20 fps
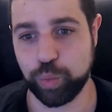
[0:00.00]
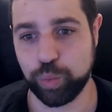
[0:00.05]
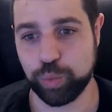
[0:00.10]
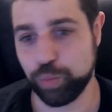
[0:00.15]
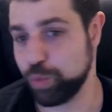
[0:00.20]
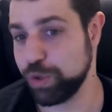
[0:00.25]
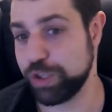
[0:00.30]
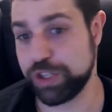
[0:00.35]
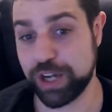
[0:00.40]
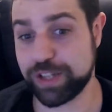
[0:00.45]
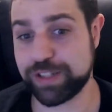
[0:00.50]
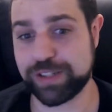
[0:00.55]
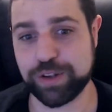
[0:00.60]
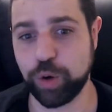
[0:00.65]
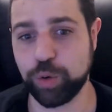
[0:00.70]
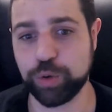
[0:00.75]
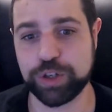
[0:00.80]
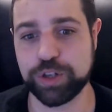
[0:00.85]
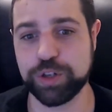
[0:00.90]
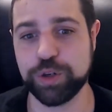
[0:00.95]
we just
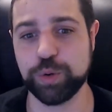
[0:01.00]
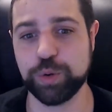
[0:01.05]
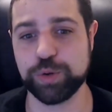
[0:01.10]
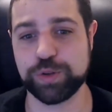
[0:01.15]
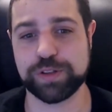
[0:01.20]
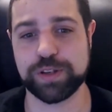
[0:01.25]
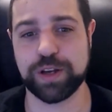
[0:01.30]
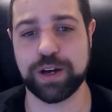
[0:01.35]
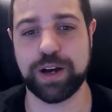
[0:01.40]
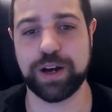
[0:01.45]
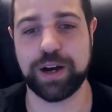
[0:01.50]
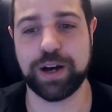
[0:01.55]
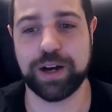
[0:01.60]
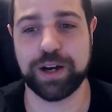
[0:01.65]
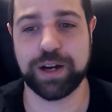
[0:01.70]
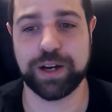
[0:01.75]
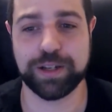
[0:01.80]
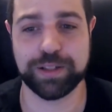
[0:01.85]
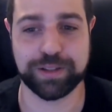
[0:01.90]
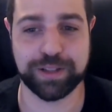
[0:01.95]
don't use
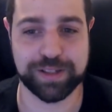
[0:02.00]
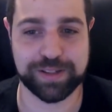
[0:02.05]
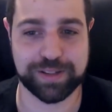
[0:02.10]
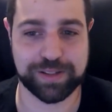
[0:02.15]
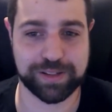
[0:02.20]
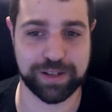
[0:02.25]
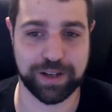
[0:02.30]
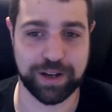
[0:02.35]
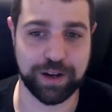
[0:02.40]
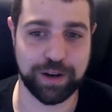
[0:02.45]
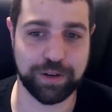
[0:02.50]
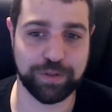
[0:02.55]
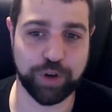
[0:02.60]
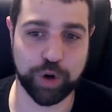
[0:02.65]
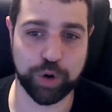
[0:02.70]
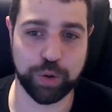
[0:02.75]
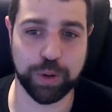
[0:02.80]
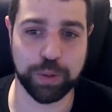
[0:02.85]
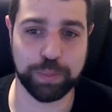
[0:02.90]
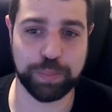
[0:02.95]
this
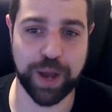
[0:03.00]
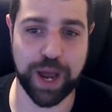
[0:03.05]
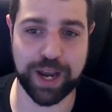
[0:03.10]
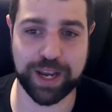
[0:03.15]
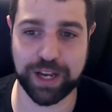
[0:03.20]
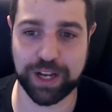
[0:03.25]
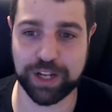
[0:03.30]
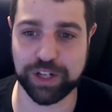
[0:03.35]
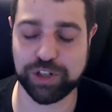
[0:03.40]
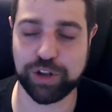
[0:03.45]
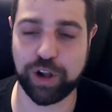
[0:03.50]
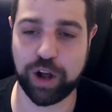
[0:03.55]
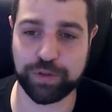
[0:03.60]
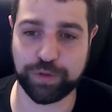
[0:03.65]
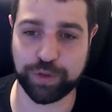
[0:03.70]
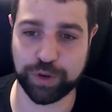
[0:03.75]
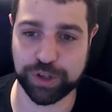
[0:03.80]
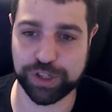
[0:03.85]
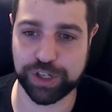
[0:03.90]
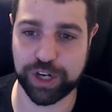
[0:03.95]
vulnerable package,
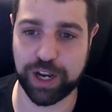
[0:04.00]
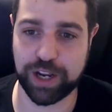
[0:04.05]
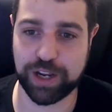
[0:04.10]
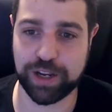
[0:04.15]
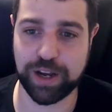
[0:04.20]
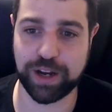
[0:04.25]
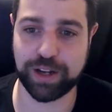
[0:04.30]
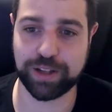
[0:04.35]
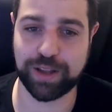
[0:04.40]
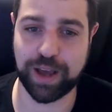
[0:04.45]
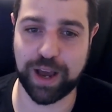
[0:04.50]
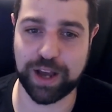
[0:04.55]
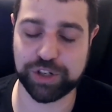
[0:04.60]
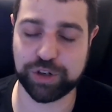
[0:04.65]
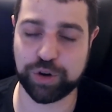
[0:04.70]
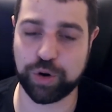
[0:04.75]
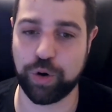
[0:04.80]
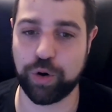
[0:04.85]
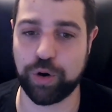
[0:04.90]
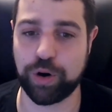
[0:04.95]

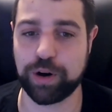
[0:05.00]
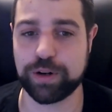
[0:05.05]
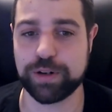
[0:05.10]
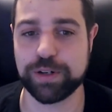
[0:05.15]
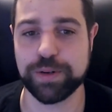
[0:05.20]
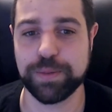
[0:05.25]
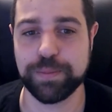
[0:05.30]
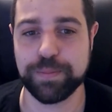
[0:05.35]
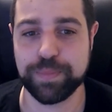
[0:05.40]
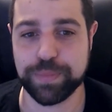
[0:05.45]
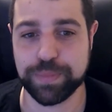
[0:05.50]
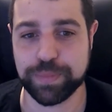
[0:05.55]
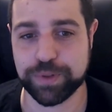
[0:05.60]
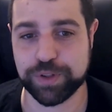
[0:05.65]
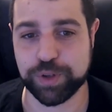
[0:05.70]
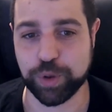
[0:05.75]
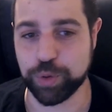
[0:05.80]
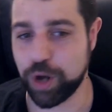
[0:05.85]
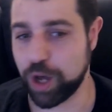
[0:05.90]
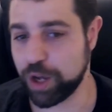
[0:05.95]
Log4j-core.
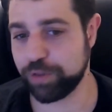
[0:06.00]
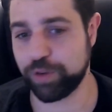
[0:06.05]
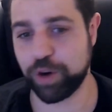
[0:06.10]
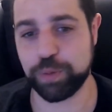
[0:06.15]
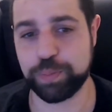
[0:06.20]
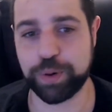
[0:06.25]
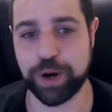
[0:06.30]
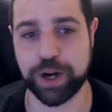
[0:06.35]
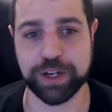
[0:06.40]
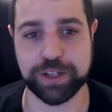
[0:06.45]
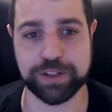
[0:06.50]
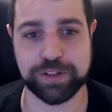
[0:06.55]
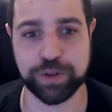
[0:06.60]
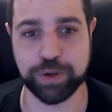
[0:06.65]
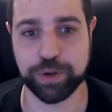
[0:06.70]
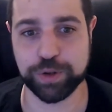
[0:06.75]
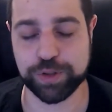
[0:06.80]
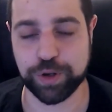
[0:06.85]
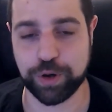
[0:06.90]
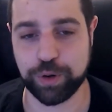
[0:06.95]
So none of our products
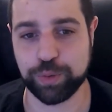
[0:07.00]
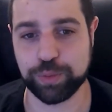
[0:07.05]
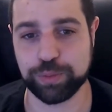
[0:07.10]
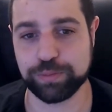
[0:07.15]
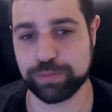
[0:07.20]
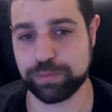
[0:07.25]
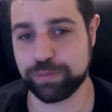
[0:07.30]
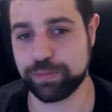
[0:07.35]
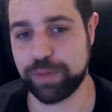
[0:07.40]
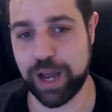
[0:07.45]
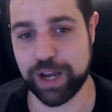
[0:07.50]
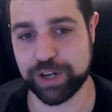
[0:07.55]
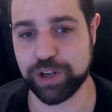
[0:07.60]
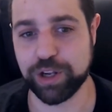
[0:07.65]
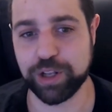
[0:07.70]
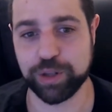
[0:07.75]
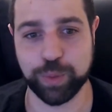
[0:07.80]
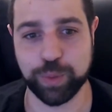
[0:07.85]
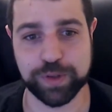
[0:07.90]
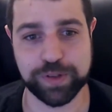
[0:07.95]
do. So
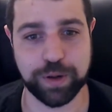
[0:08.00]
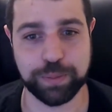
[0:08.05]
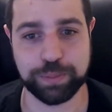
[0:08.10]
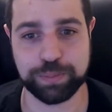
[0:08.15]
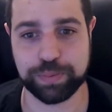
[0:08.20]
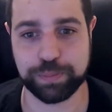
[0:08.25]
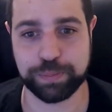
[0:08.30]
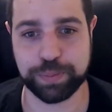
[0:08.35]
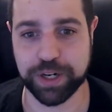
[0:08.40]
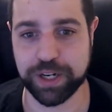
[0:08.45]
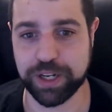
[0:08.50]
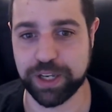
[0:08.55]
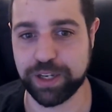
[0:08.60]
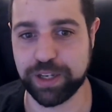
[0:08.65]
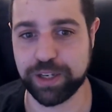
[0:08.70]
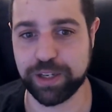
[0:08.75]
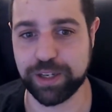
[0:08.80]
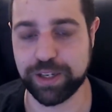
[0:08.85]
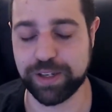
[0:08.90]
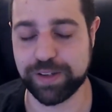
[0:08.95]
actually, it was a
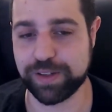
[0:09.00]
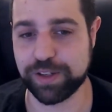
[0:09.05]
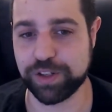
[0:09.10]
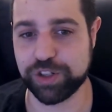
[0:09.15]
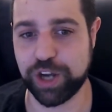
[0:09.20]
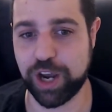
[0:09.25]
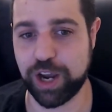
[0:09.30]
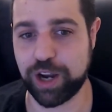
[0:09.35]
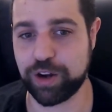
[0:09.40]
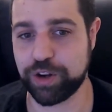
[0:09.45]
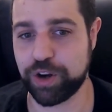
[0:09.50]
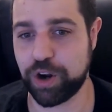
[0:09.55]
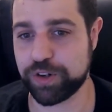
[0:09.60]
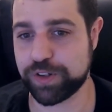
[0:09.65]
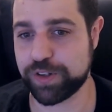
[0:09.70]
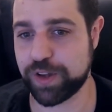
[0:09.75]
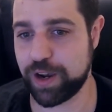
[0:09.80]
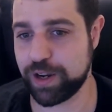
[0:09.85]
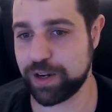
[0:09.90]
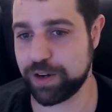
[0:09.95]
pretty easy check on our
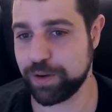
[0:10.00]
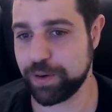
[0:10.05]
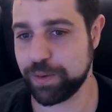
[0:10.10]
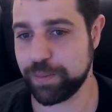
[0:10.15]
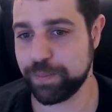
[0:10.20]
side.